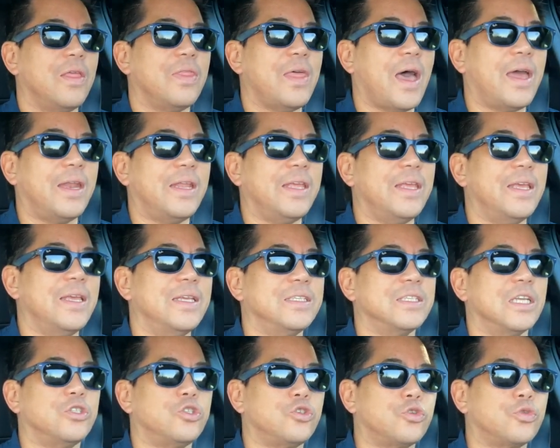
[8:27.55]
that
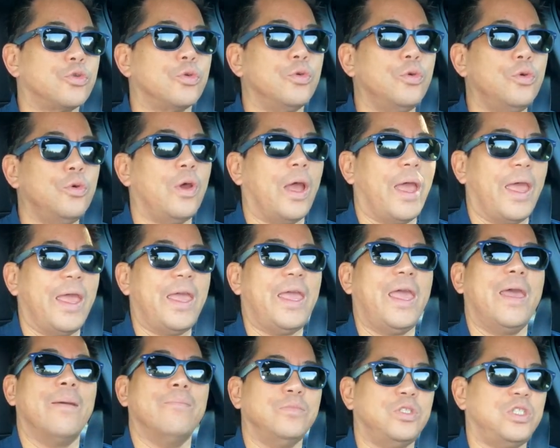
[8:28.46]
is a true
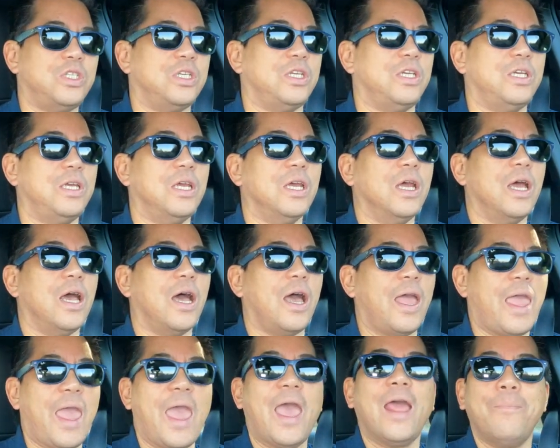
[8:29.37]
AMG
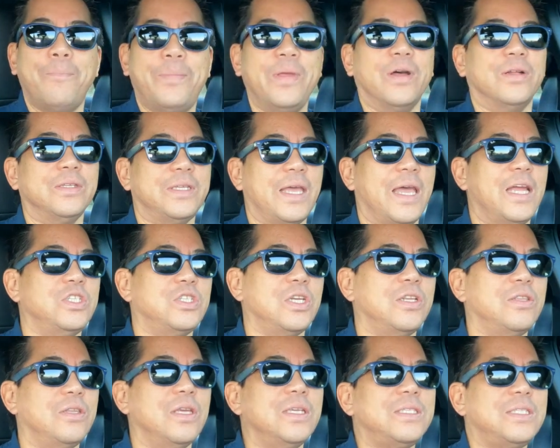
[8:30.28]
hand-built
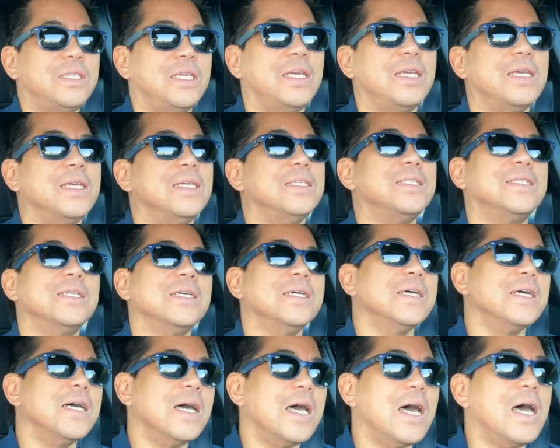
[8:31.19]
engine. This is
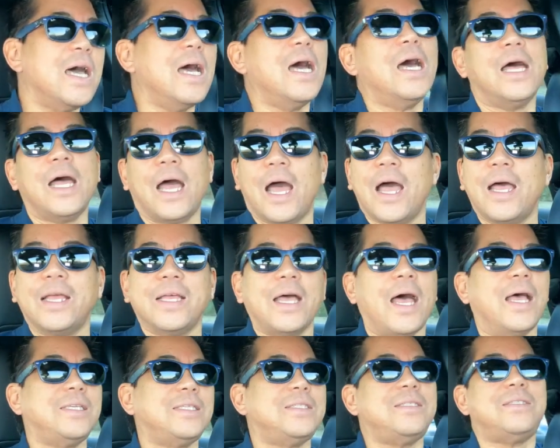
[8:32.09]

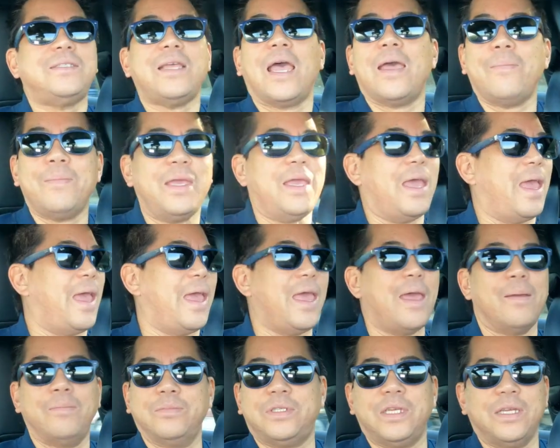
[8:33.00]
a
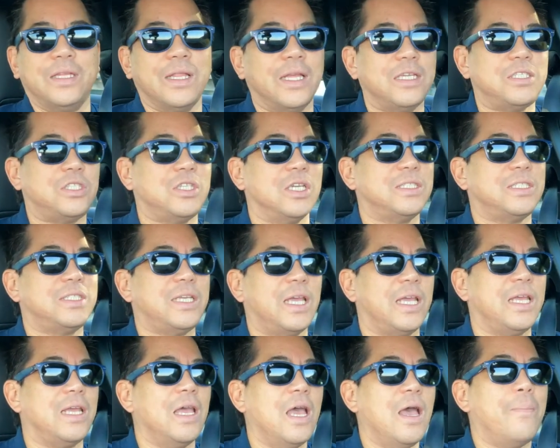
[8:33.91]
semi-AMG, let's just
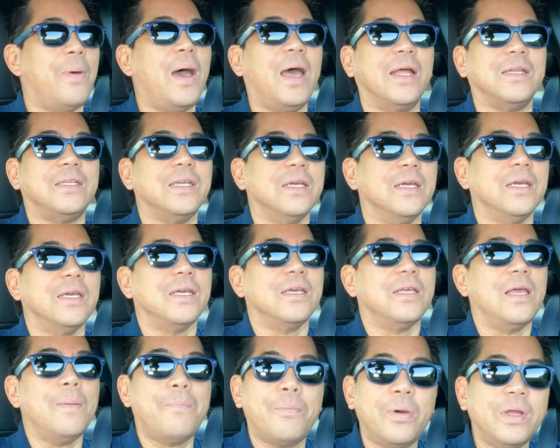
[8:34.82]
say, but
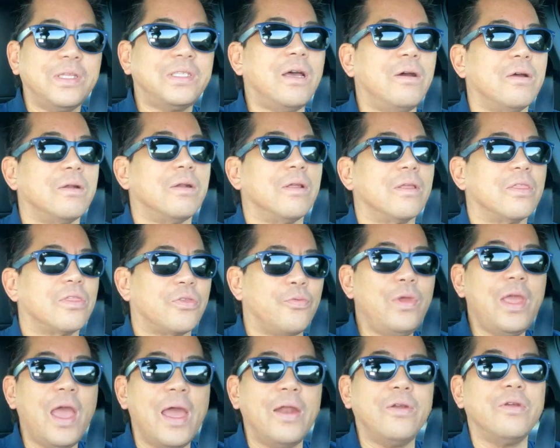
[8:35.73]
it puts out
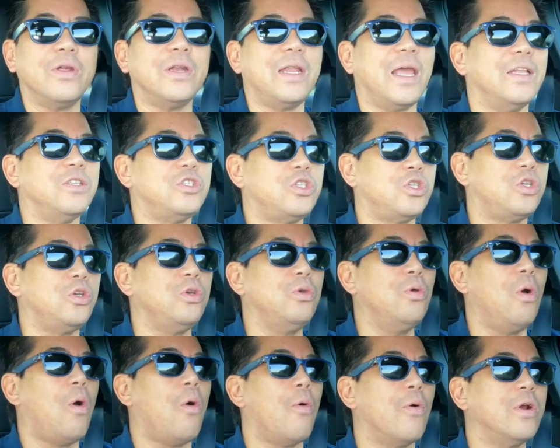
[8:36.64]

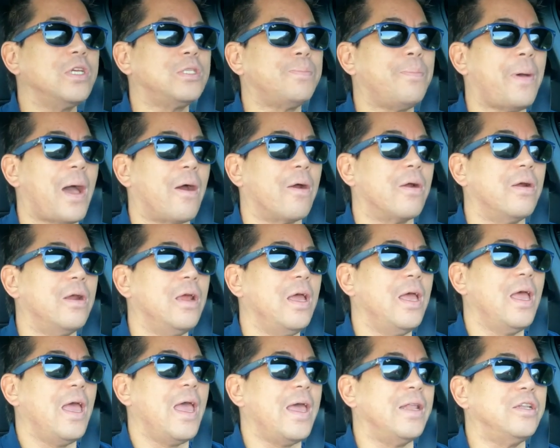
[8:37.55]
302 horsepower
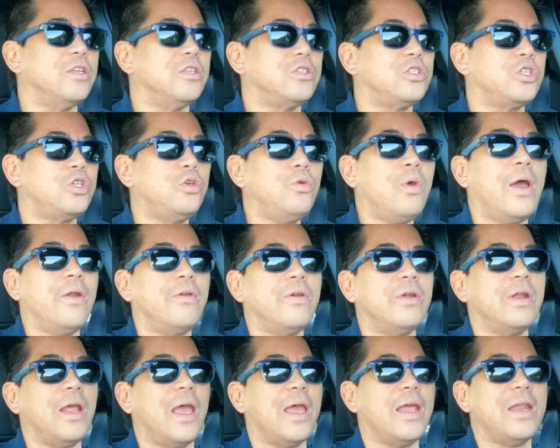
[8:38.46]
and
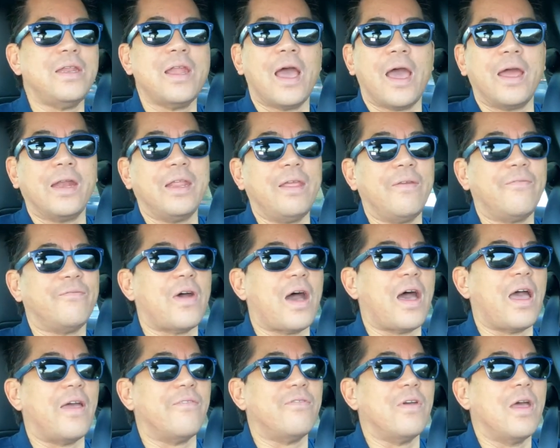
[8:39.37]

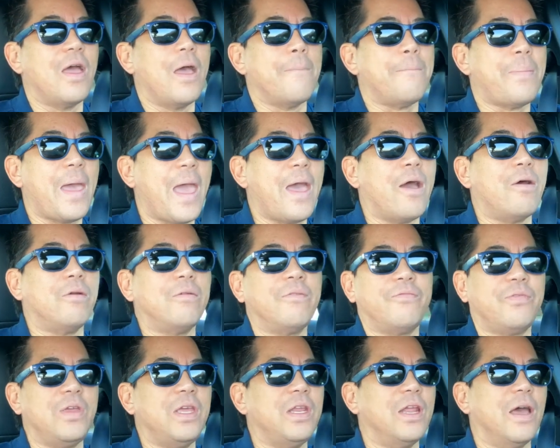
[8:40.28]
295
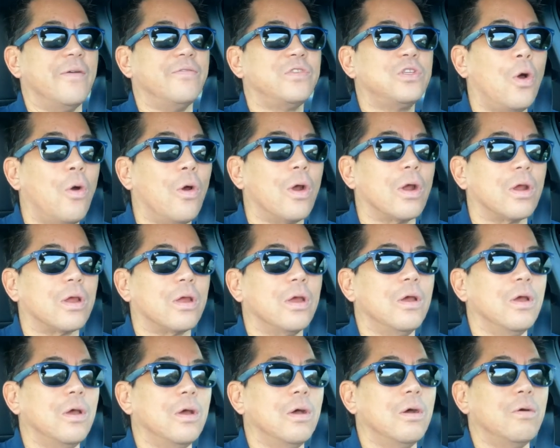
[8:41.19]
pound-feet of torque,
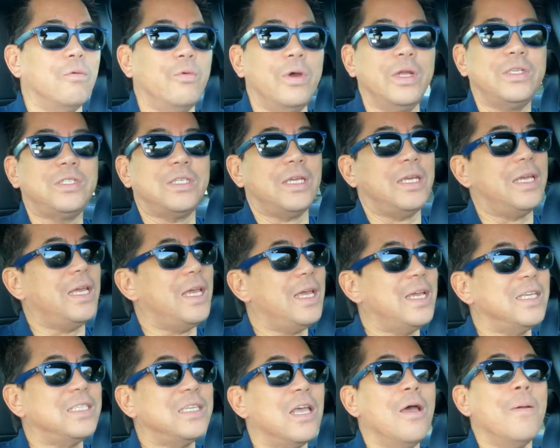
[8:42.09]
which
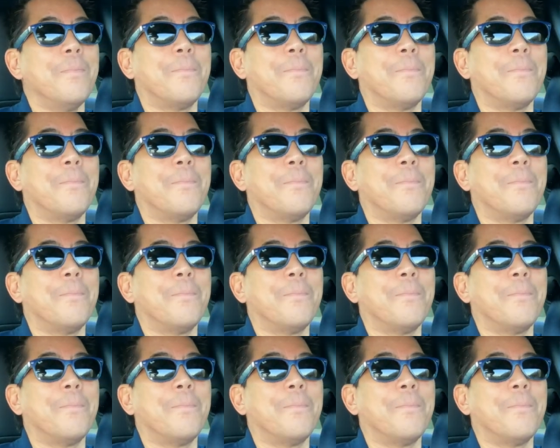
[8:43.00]
is